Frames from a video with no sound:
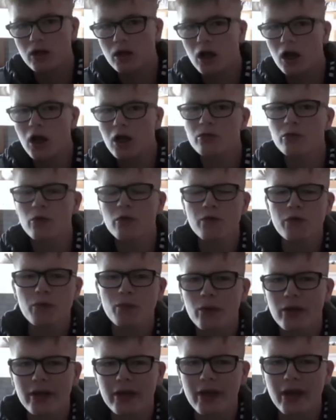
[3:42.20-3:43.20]
another
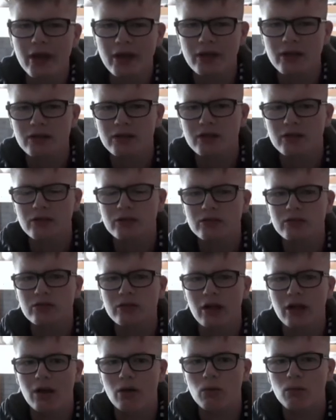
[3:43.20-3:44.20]
winger
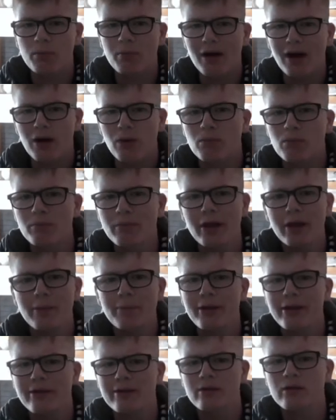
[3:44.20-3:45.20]
to help out,
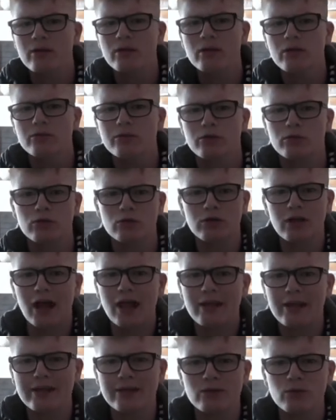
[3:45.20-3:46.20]
maybe to
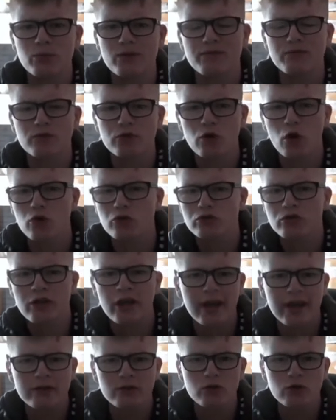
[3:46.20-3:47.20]
challenge with Josh
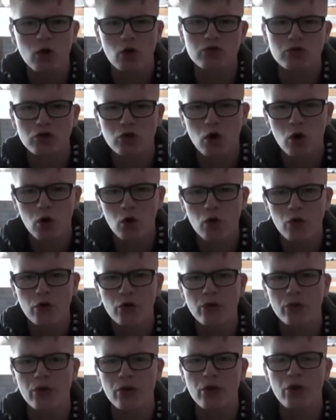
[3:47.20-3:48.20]
Kay, Josh
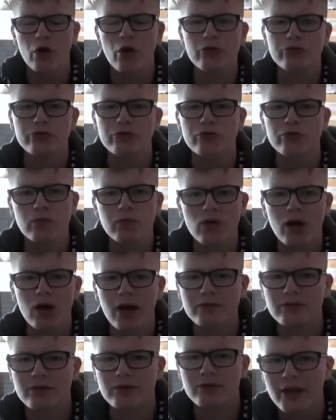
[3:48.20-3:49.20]
Gordon and stuff
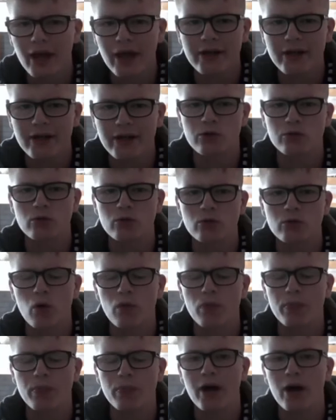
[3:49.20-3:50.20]
like that, to get into the
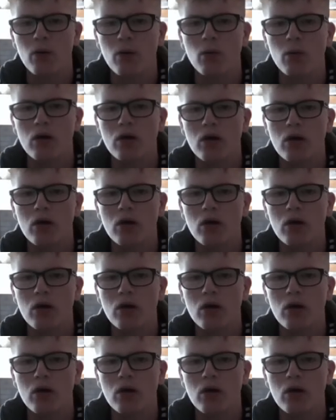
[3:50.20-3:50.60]
squad now,